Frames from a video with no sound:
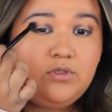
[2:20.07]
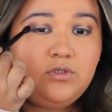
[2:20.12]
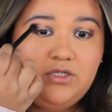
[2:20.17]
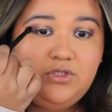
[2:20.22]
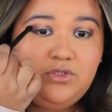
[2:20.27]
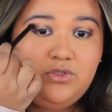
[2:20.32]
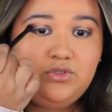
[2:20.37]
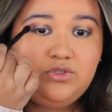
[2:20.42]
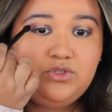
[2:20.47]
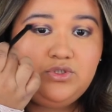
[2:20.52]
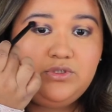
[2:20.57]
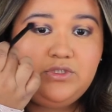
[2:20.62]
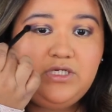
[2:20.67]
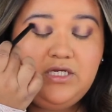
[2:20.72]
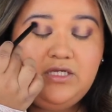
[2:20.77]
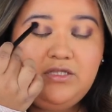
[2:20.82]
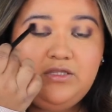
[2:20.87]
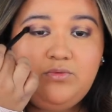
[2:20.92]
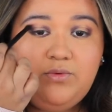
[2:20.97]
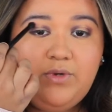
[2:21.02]
Usually
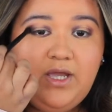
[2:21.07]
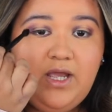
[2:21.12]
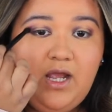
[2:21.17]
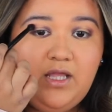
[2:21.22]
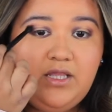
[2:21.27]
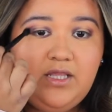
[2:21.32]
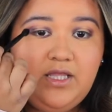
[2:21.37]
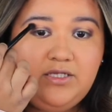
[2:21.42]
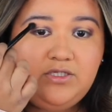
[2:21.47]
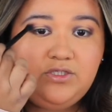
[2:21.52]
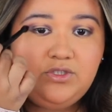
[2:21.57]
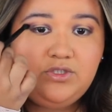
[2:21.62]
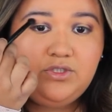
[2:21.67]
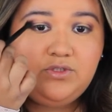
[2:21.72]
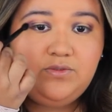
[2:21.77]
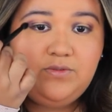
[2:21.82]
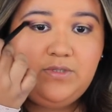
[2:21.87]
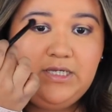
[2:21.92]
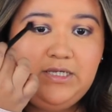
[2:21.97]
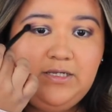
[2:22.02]
the way I like to
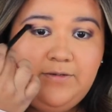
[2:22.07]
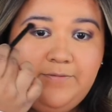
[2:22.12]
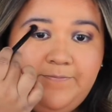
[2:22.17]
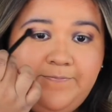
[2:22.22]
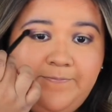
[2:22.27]
do it,